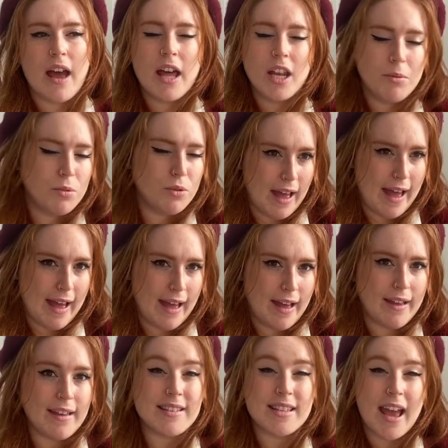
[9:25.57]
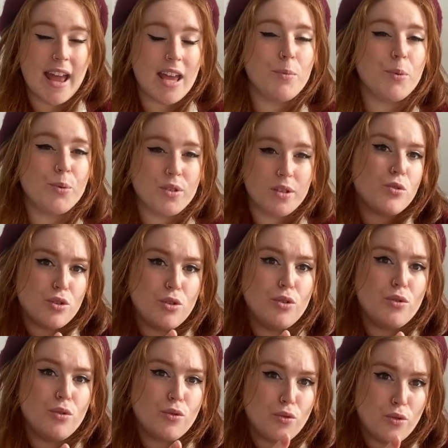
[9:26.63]
animal hair is able to,
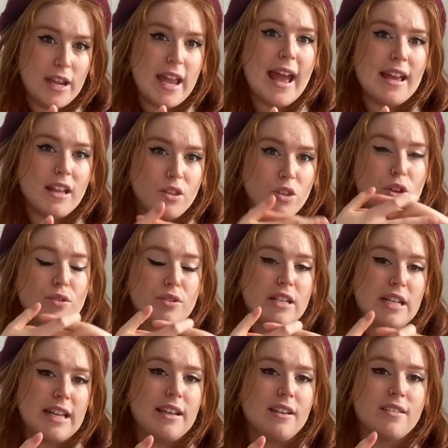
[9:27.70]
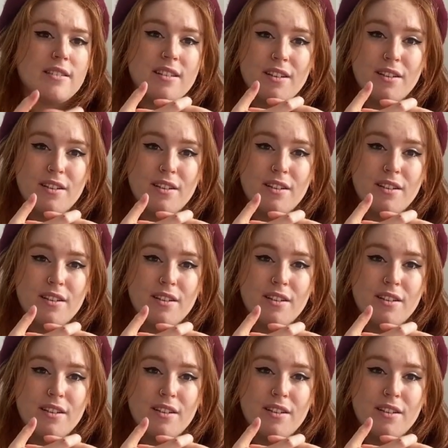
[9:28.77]
to create those links